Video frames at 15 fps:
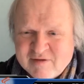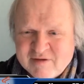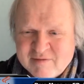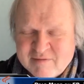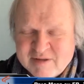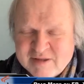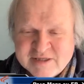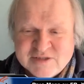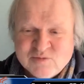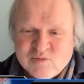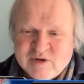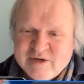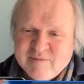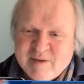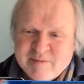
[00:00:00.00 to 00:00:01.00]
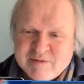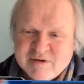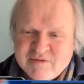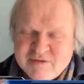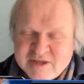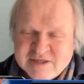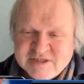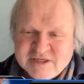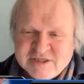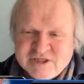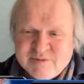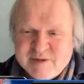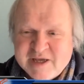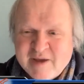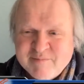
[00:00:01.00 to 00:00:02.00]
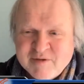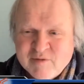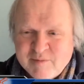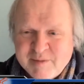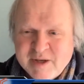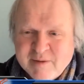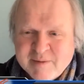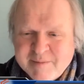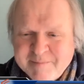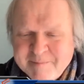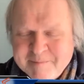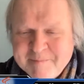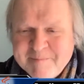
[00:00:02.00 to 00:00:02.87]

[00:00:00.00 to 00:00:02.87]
uh, at least one member thinks it should be kept to a minimum.